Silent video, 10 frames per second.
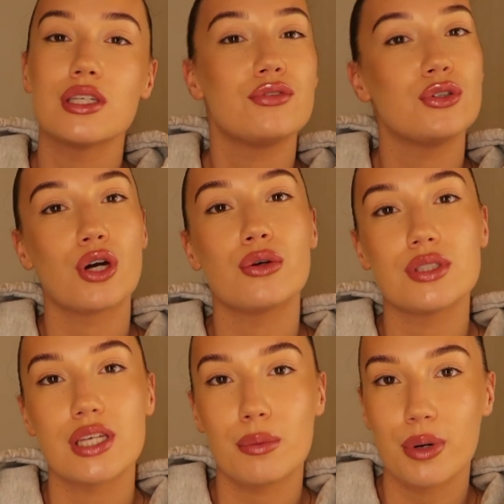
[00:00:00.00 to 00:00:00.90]
If you
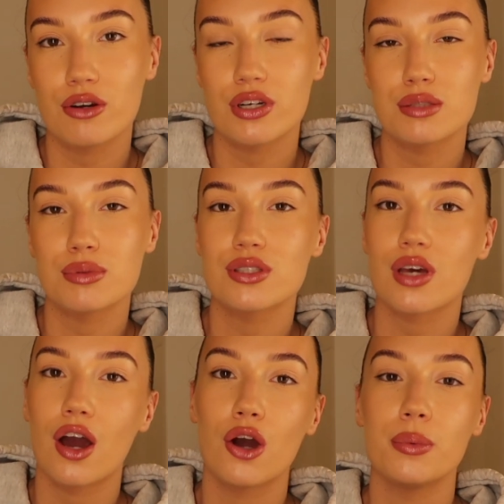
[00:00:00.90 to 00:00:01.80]
don't celebrate Christmas,
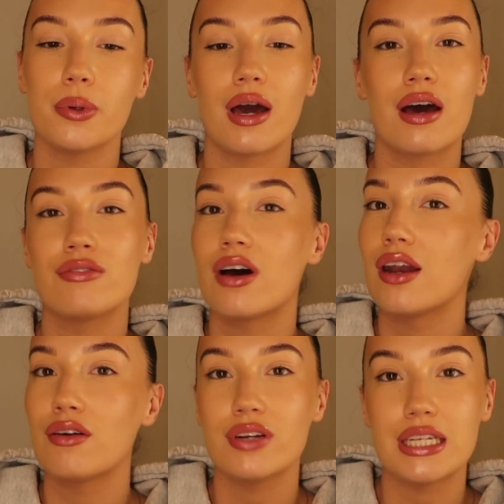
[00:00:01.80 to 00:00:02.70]
I hope you have a
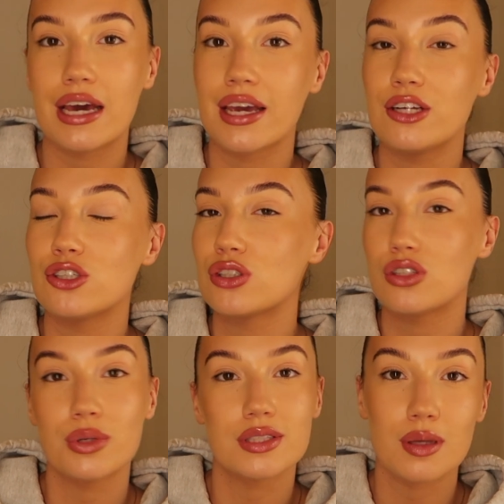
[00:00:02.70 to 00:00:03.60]
lovely day just
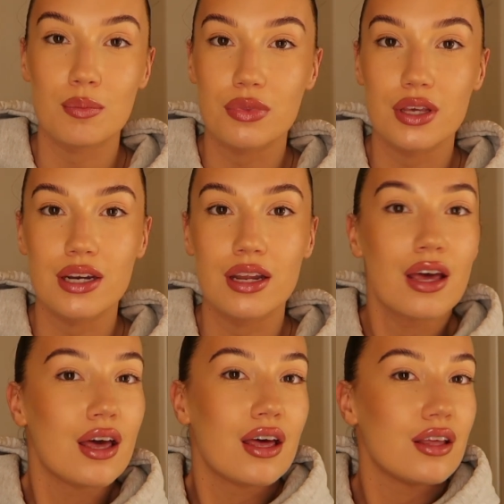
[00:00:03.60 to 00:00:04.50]
doing something
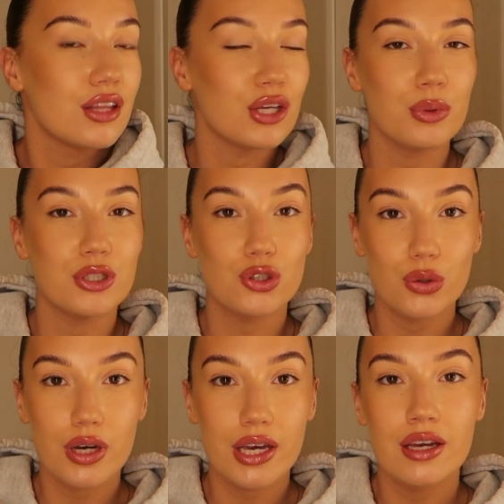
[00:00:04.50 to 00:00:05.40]
that you
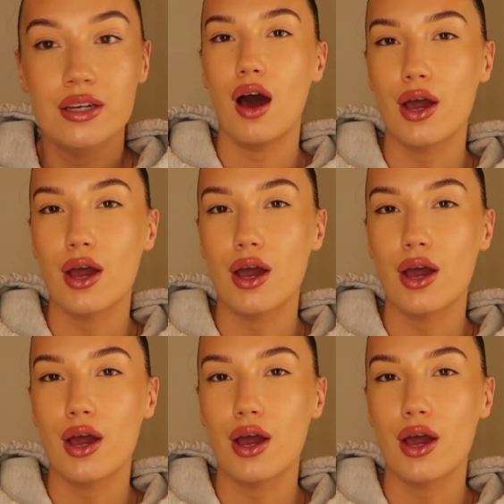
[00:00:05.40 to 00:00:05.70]
enjoy.